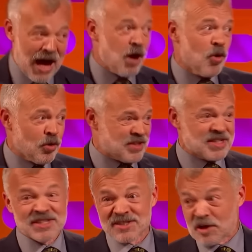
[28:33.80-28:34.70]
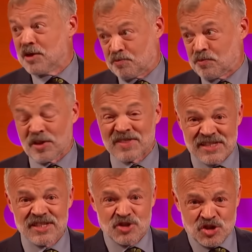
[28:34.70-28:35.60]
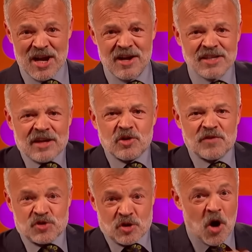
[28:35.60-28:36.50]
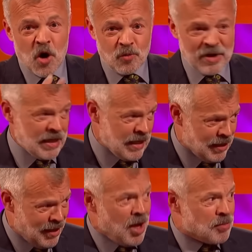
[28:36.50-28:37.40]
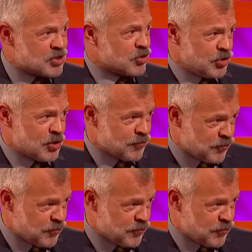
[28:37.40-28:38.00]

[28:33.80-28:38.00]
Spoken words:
how old, this is Cher's, I don't know if it's your only, but it's certainly your